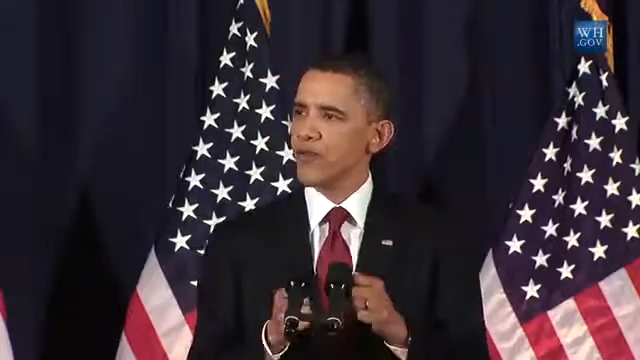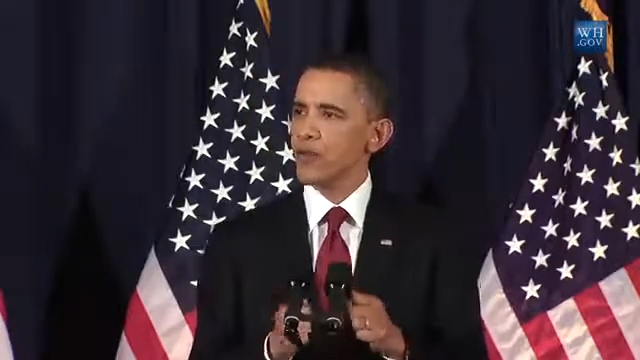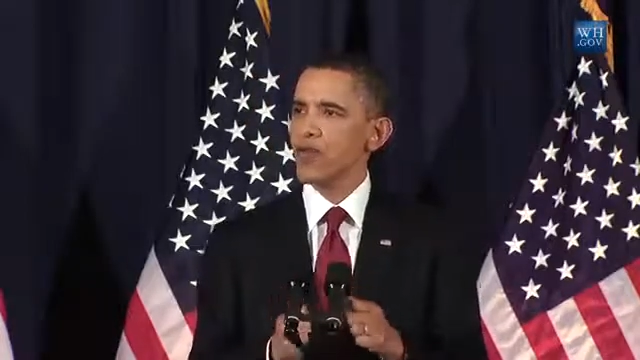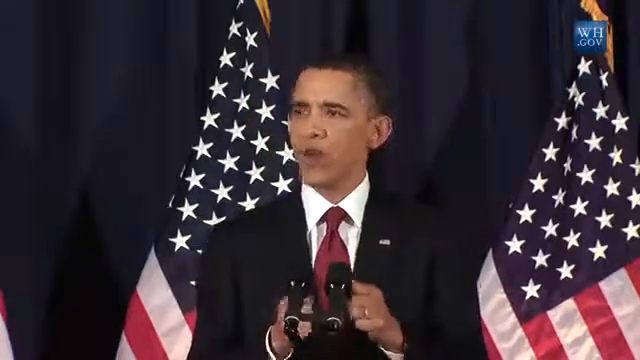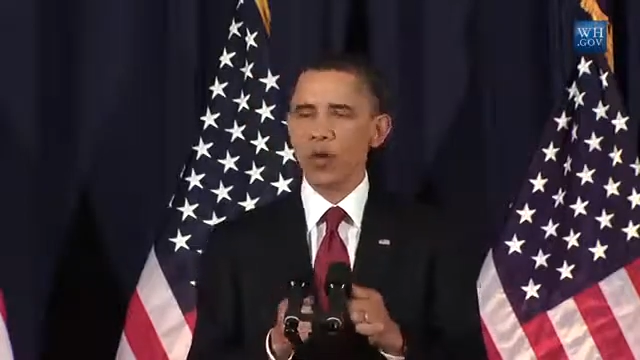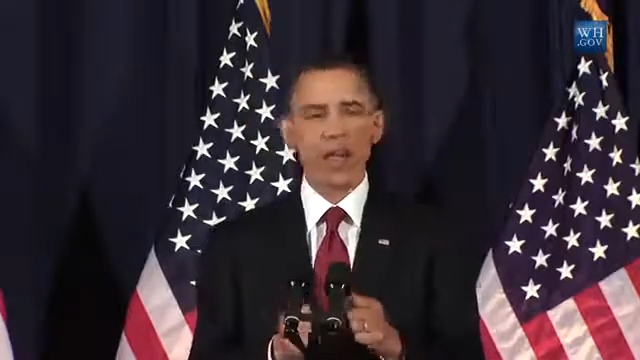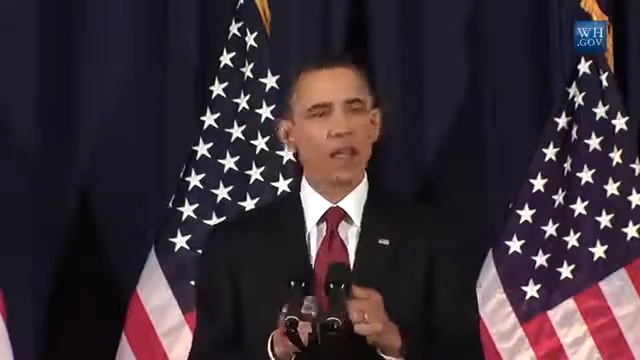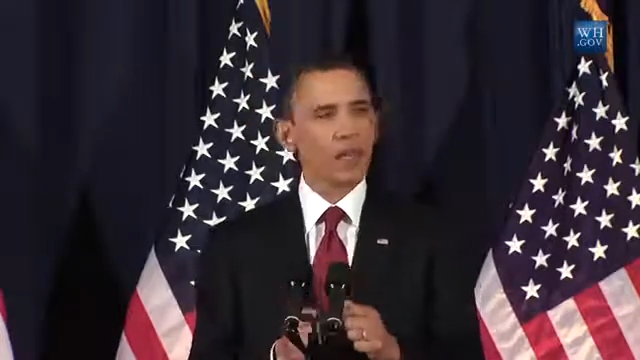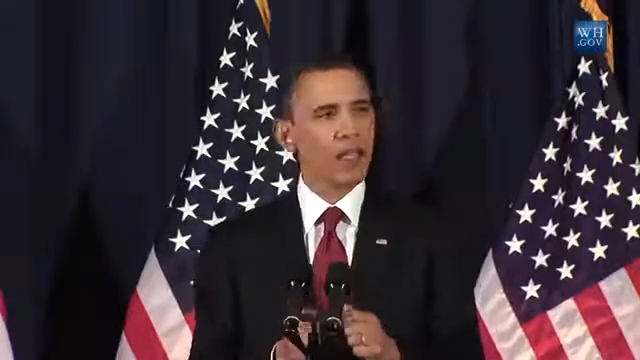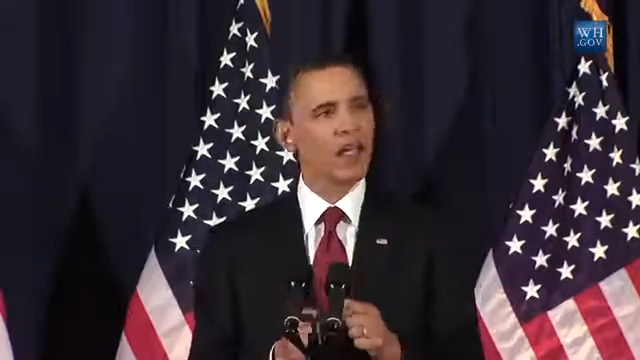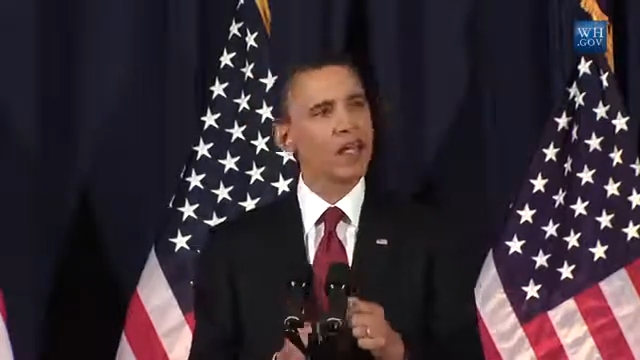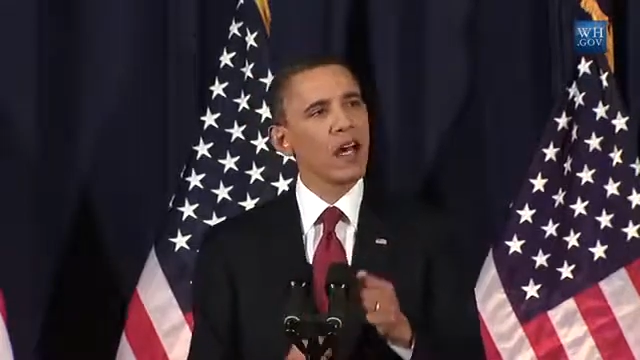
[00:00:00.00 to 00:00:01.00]
future
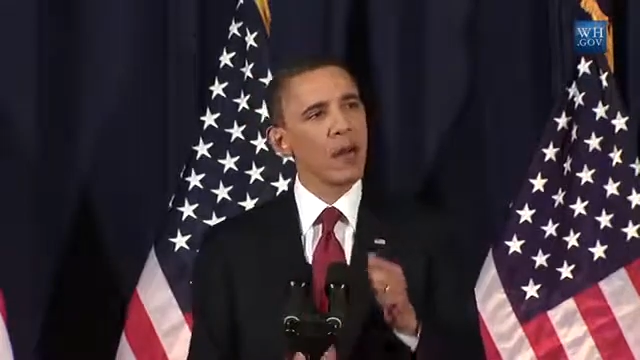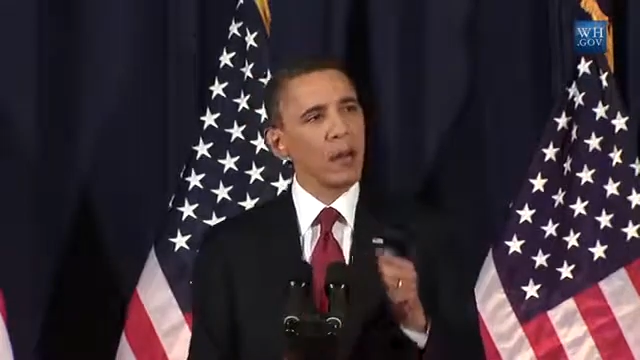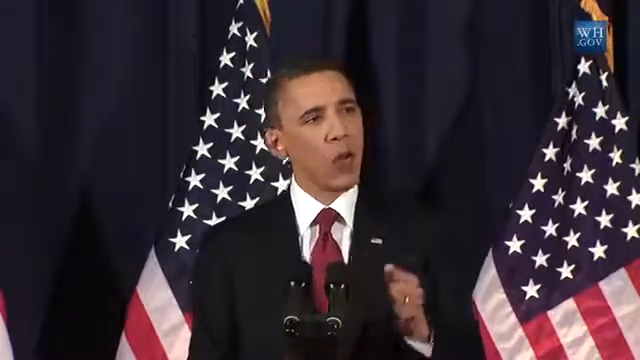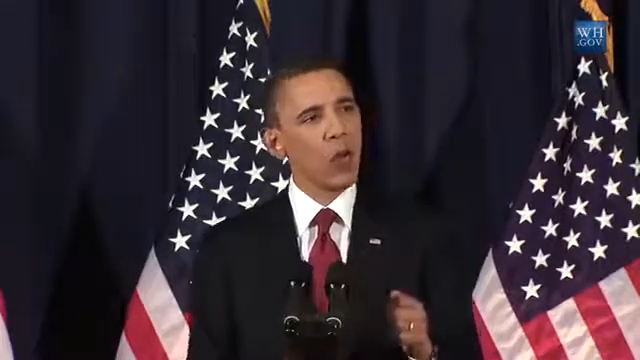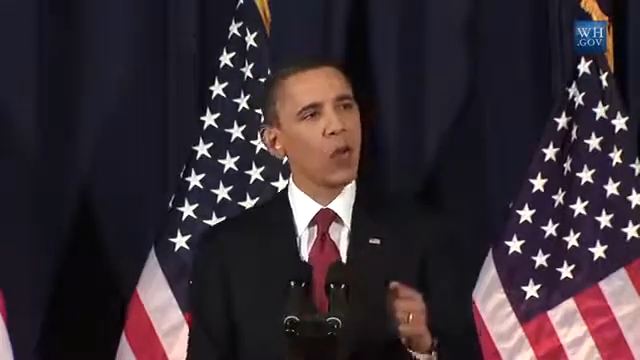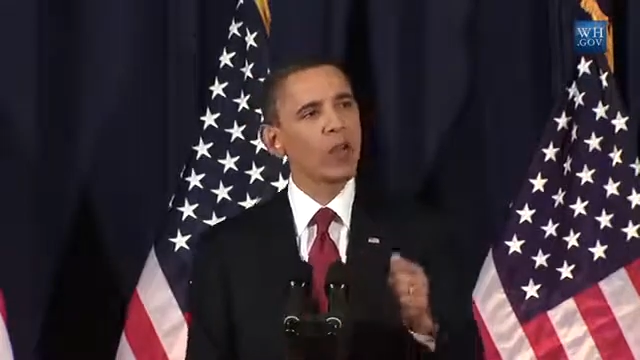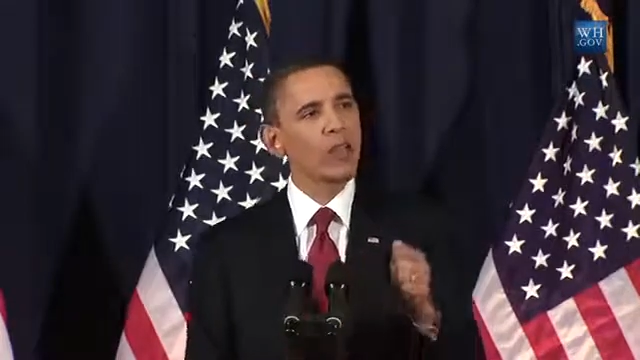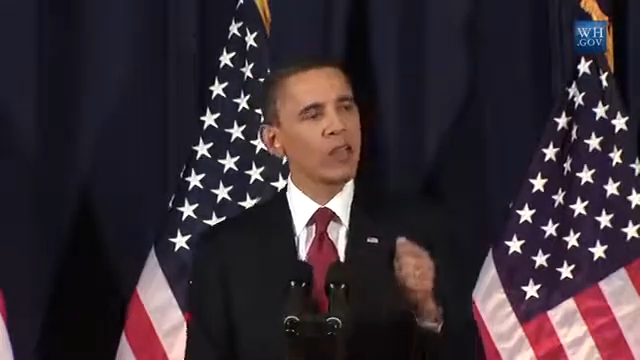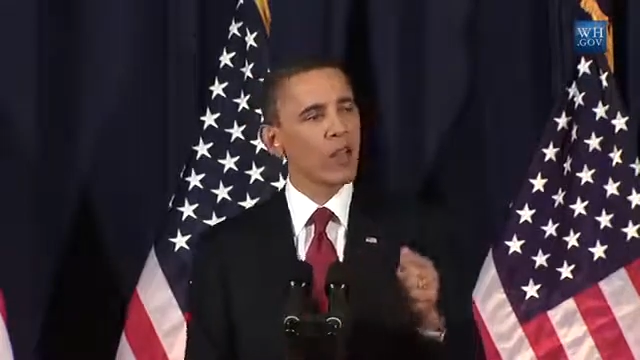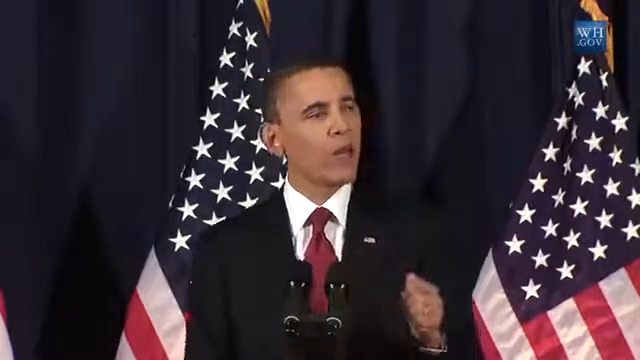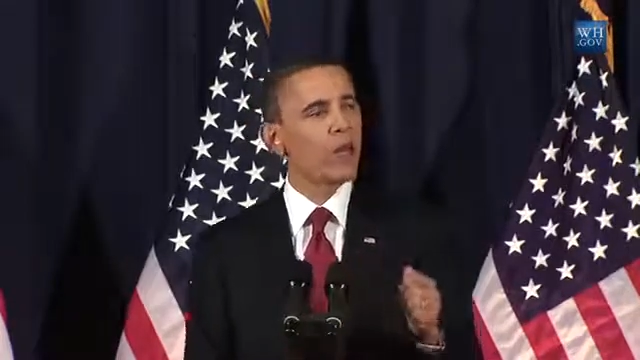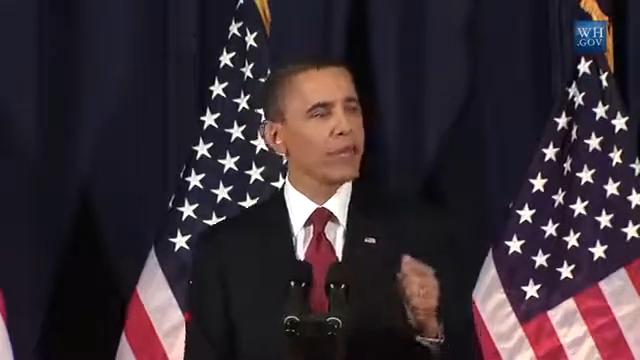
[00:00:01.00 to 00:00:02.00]
credibility to uphold
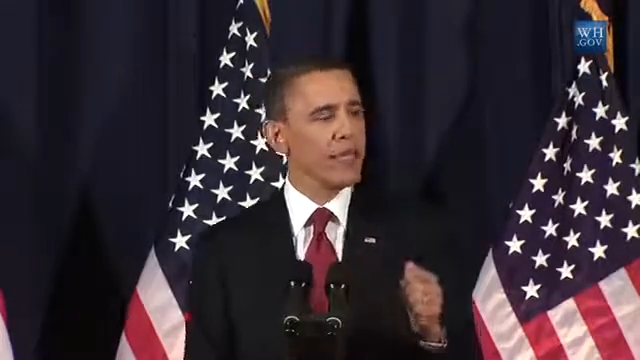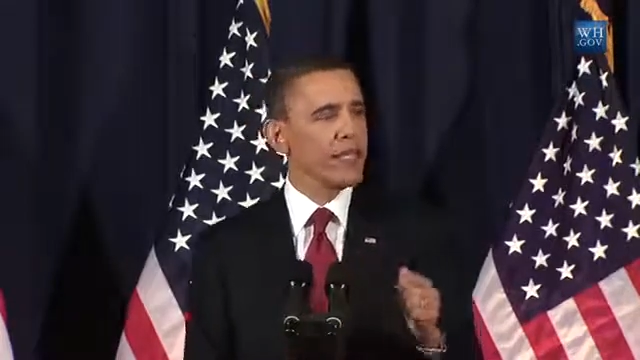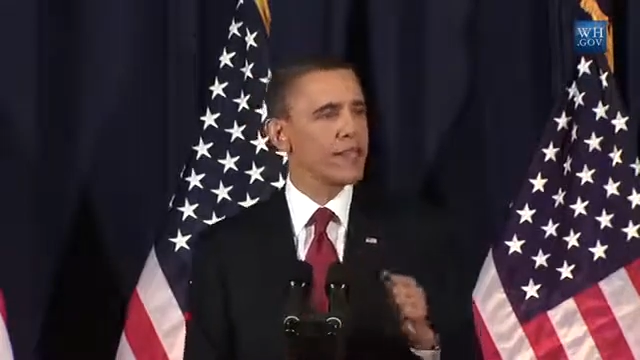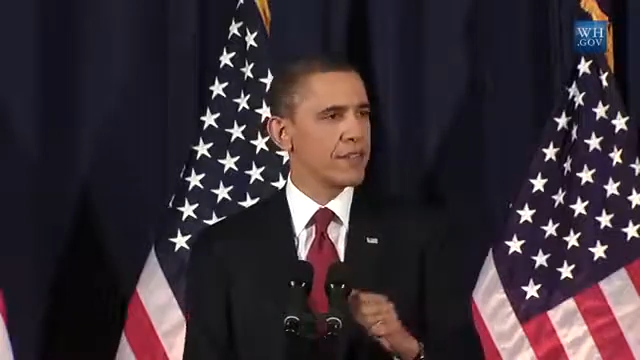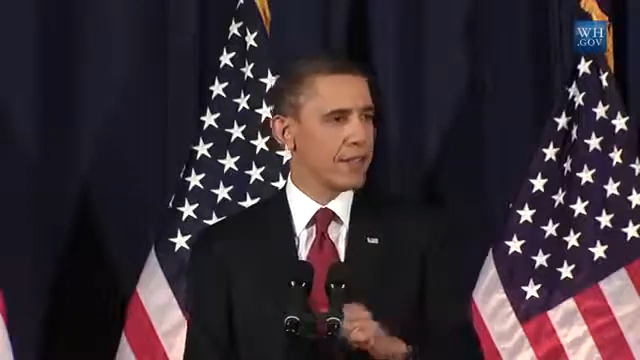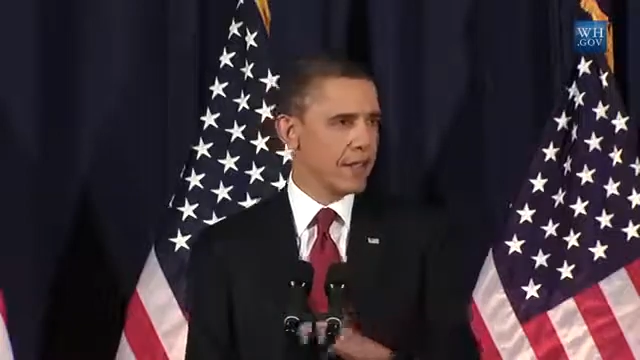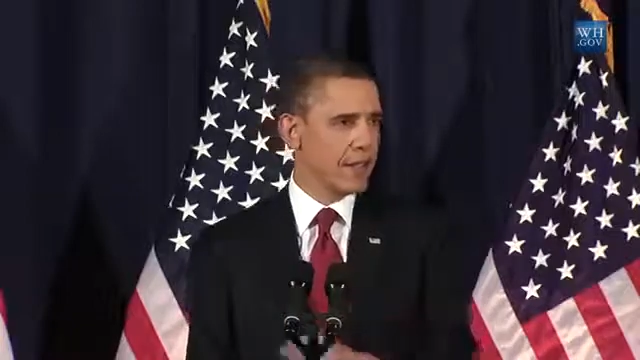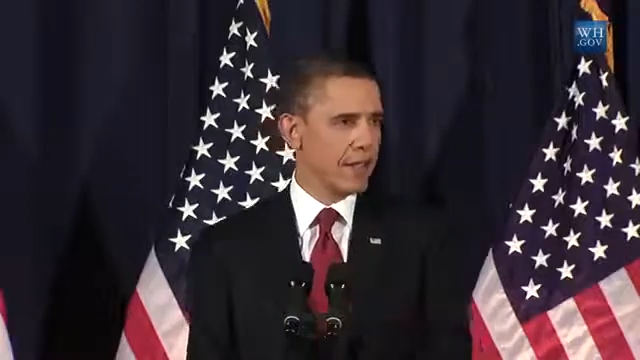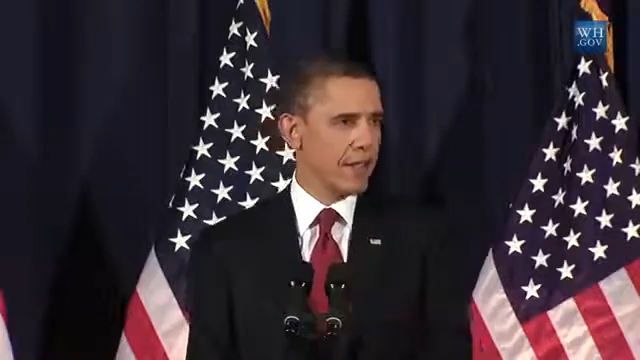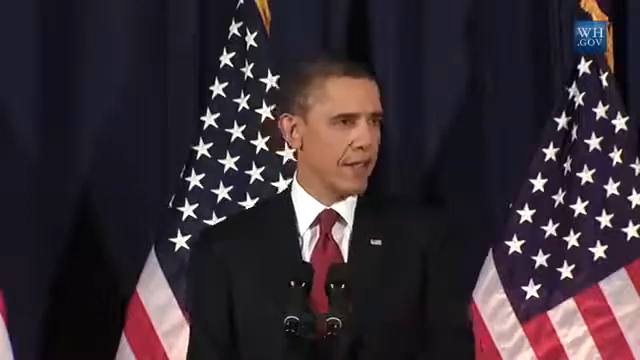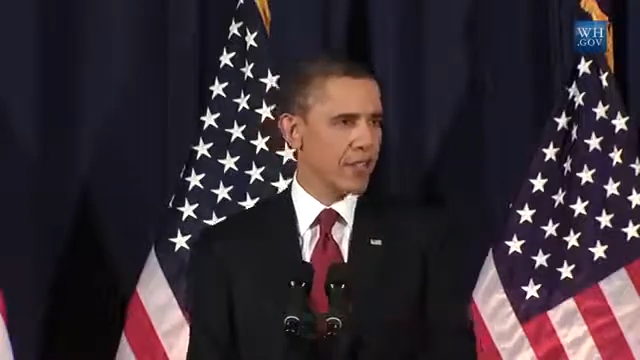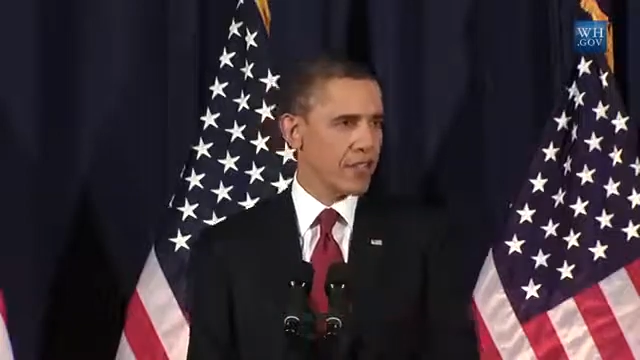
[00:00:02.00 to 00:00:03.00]
global peace
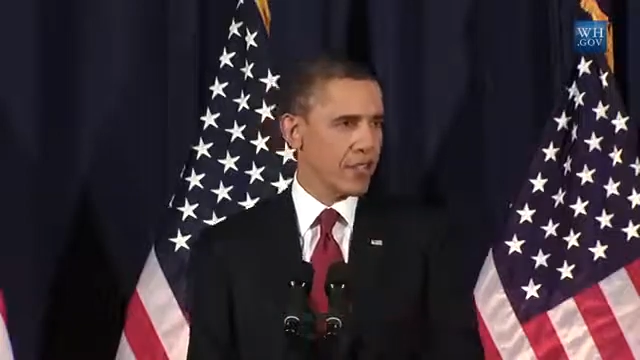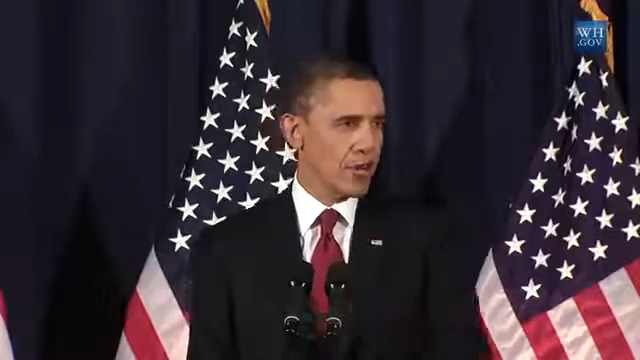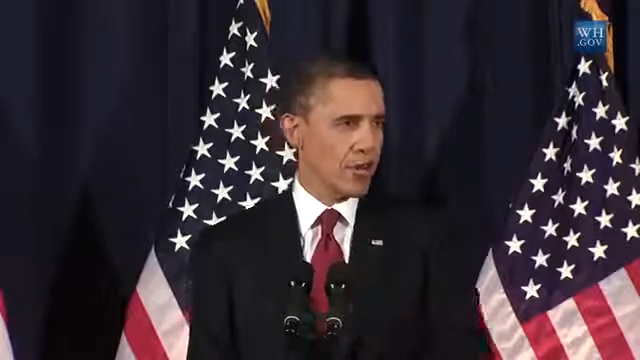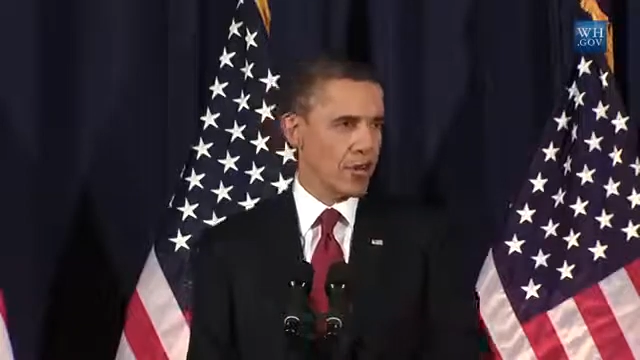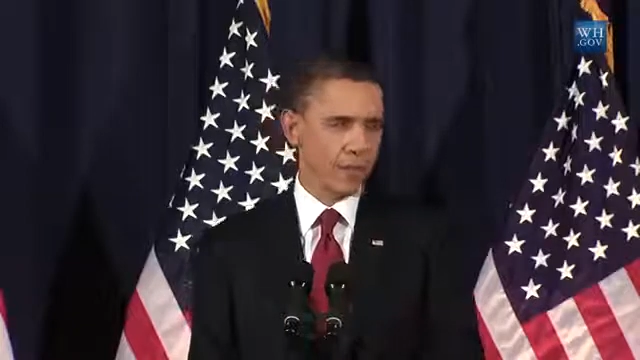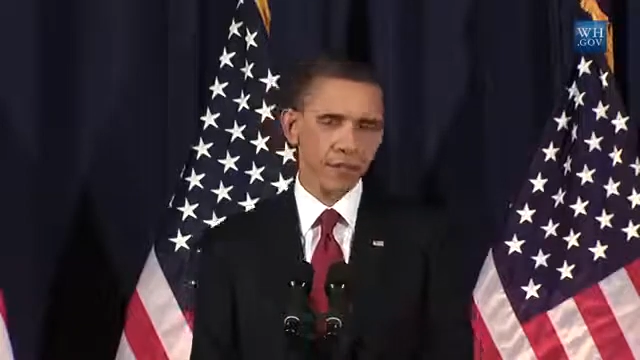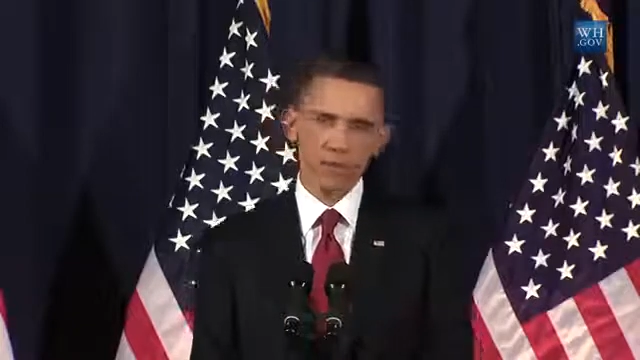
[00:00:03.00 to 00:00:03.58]
and security.